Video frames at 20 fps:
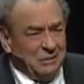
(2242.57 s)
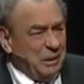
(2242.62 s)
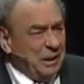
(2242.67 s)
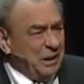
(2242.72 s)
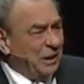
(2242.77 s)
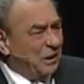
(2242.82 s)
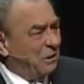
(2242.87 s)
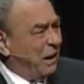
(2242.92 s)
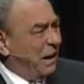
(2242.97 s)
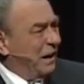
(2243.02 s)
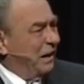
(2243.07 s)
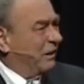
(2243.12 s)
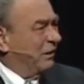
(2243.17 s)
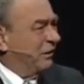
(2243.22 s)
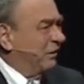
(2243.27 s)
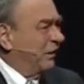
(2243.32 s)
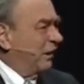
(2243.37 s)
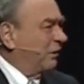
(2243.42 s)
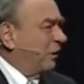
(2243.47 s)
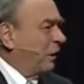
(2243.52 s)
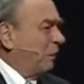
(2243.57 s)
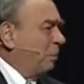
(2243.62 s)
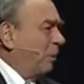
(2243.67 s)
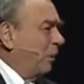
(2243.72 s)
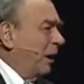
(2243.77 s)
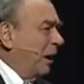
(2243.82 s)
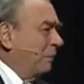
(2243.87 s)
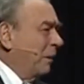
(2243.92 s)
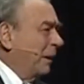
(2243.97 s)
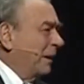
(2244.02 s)
Be the greatest
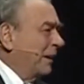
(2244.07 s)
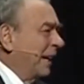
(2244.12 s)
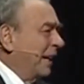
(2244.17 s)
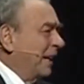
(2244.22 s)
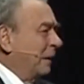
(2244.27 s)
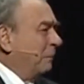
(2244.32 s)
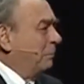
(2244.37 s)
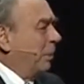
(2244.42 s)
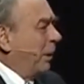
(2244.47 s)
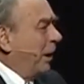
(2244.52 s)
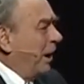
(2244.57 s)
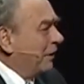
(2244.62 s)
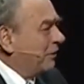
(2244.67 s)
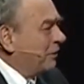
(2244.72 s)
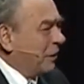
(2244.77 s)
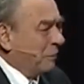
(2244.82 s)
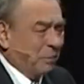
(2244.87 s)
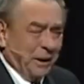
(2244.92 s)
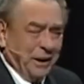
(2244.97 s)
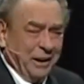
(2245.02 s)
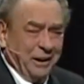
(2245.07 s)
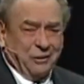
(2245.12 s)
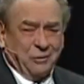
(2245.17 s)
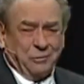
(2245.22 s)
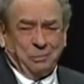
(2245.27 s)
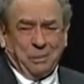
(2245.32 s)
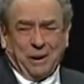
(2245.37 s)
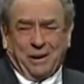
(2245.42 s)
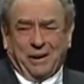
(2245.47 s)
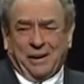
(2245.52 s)
disappointment they could possibly
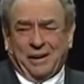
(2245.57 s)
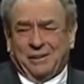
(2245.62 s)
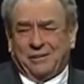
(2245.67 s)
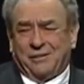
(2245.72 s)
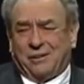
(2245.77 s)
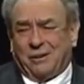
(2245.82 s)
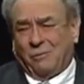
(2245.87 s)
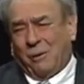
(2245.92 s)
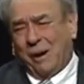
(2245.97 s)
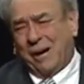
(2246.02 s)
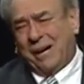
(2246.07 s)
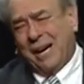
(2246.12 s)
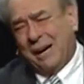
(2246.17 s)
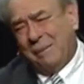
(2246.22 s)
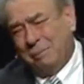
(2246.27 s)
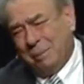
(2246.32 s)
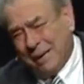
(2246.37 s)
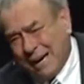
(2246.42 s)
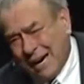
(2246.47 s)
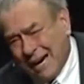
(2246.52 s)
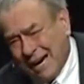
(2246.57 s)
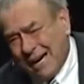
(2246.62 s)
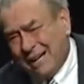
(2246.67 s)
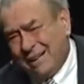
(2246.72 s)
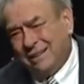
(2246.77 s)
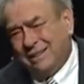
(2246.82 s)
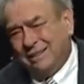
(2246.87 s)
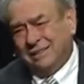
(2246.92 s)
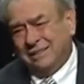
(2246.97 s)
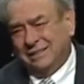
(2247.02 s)
experience to wake up in
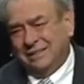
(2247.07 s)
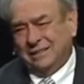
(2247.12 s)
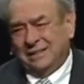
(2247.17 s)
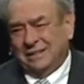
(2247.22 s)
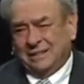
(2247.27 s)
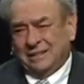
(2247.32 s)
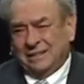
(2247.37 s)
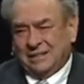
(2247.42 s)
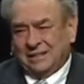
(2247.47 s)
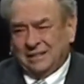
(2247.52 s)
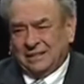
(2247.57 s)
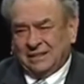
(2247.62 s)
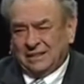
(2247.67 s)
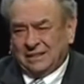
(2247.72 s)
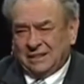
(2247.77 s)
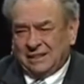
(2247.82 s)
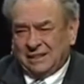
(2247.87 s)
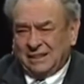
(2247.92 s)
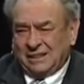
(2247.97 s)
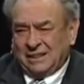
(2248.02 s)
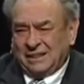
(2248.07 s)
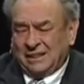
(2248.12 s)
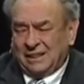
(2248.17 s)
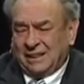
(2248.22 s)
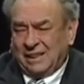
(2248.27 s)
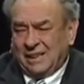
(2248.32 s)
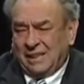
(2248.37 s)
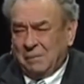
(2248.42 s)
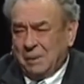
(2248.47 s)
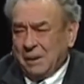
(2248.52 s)
hell.
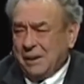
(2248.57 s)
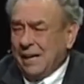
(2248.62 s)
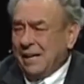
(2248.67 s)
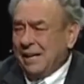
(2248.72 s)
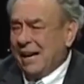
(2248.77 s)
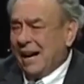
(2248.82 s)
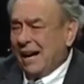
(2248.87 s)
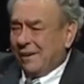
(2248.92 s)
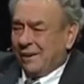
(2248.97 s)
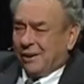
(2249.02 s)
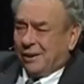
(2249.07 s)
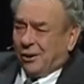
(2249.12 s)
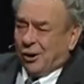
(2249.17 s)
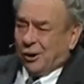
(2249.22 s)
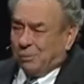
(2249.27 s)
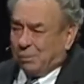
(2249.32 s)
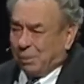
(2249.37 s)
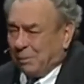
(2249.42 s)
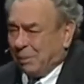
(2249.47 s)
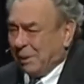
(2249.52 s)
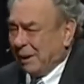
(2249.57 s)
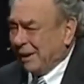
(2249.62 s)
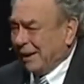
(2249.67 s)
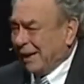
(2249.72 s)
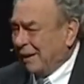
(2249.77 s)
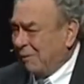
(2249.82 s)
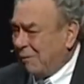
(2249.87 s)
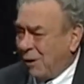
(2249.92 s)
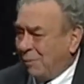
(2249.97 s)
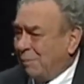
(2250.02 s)
But then the other group will be
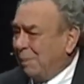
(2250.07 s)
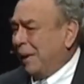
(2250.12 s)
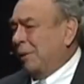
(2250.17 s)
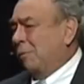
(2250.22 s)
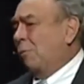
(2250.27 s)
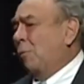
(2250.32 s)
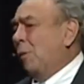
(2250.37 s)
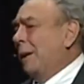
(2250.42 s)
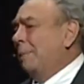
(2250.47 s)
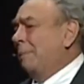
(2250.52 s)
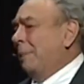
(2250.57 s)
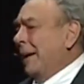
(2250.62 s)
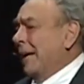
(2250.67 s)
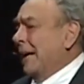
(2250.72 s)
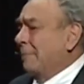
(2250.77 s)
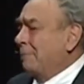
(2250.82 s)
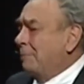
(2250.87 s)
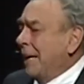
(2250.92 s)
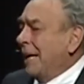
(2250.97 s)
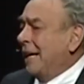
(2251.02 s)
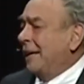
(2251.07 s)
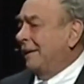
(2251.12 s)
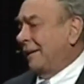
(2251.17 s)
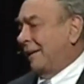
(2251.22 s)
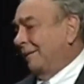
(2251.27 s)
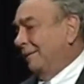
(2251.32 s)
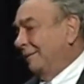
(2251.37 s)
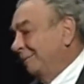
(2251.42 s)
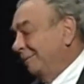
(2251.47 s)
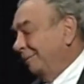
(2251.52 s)
there, won't be weeping a
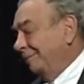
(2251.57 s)
bit.